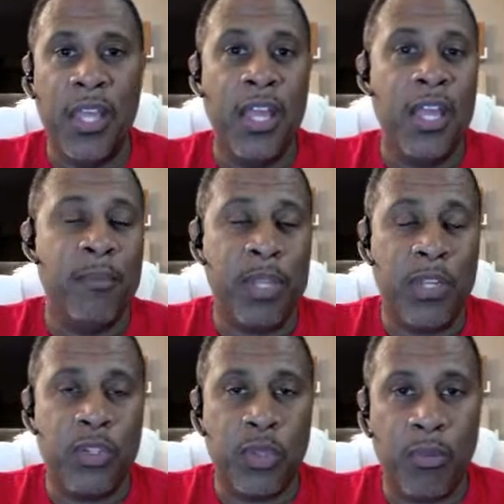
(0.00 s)
But
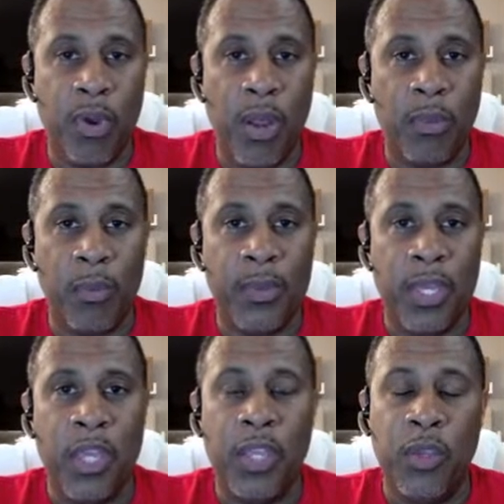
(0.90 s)
here's the problem.
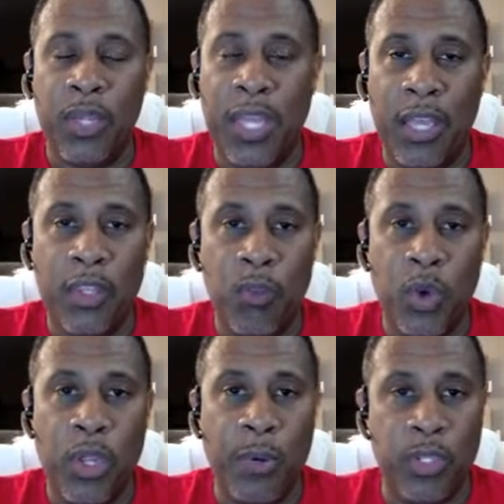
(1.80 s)
You can't
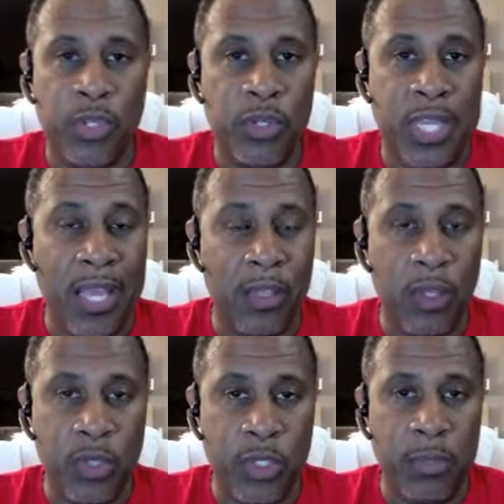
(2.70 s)
worry about your
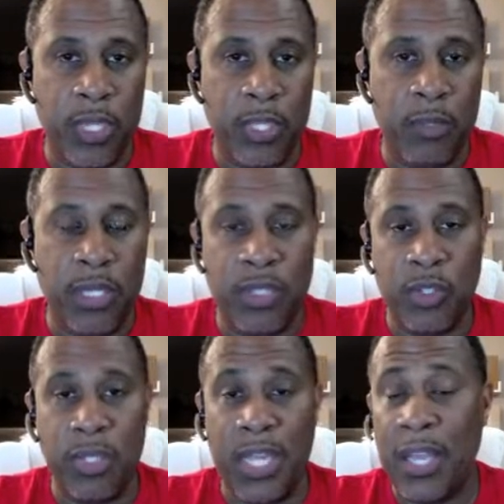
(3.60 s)
download speed because
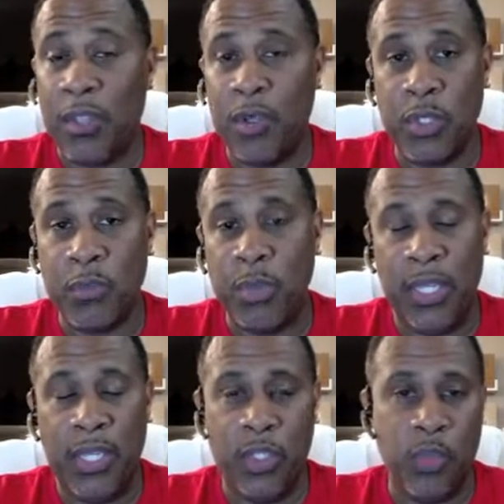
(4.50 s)
your download
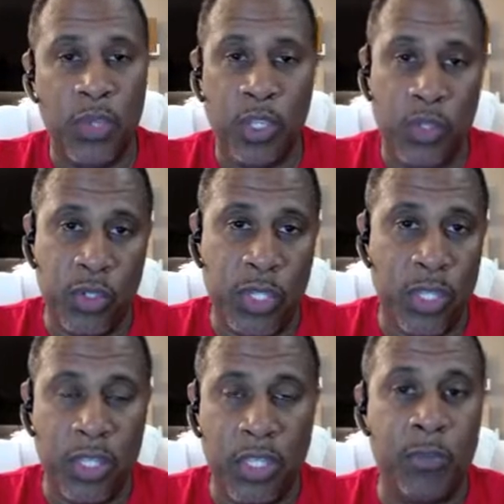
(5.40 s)
speed is usually
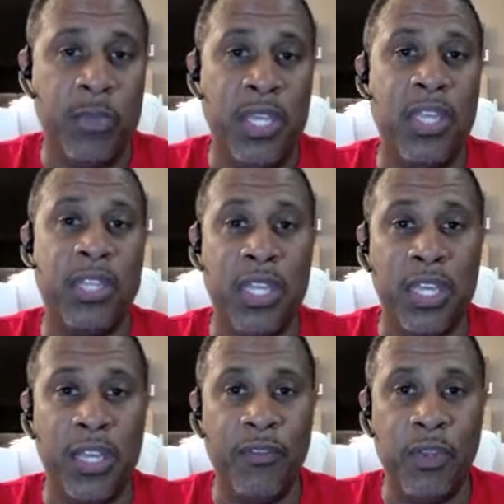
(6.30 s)
the speed that they
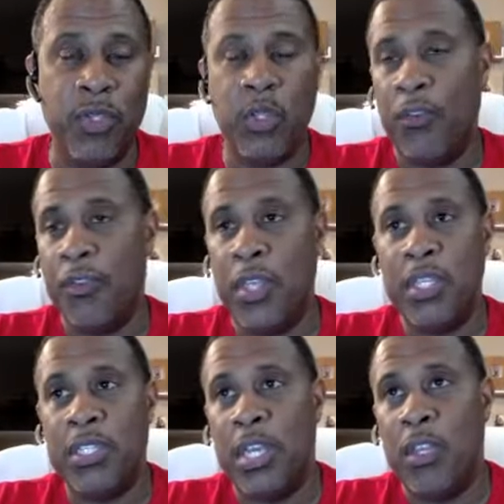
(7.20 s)
give you. So if they
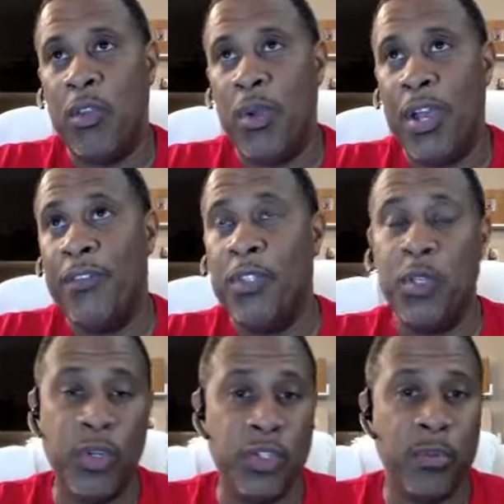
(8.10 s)
say you have
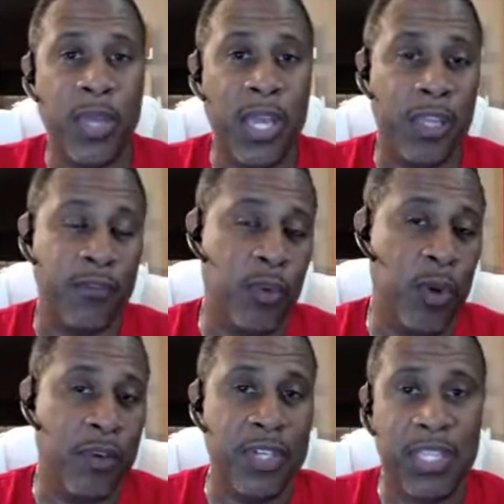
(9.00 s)
200 meg, if you
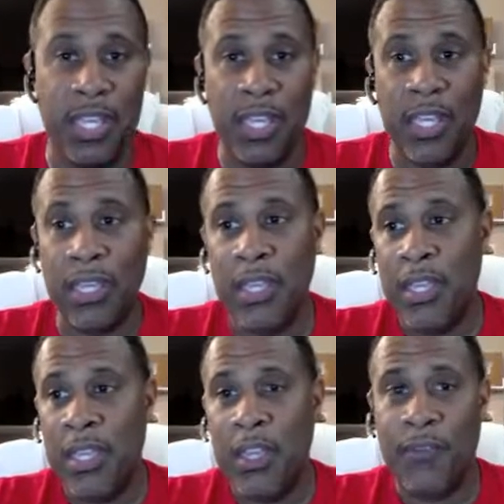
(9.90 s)
have a gig,
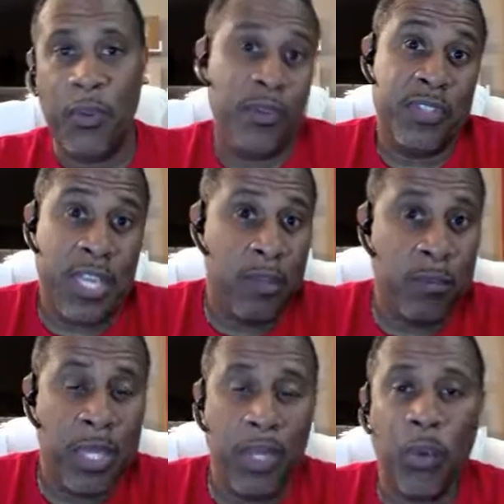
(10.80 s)
if you have 10
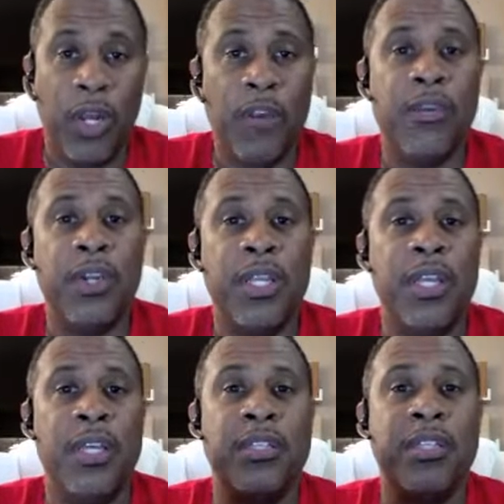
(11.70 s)
meg, whatever it is,